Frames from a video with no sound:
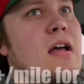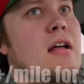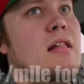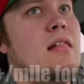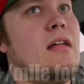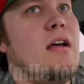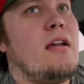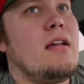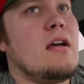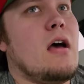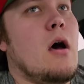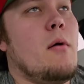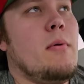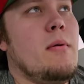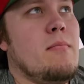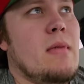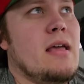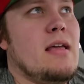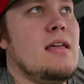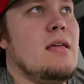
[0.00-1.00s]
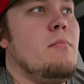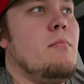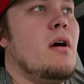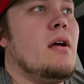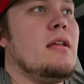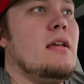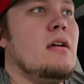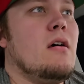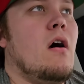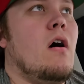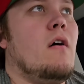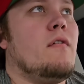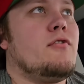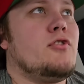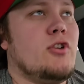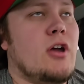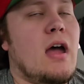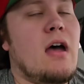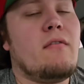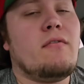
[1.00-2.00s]
Like, I'll be making money off
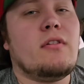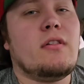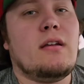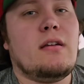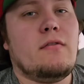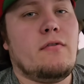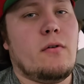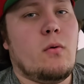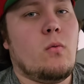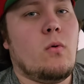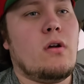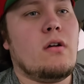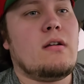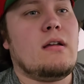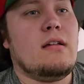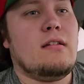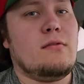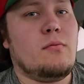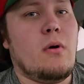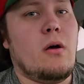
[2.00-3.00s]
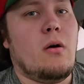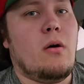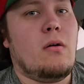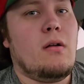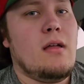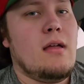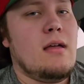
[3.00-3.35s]
traveling for work as well.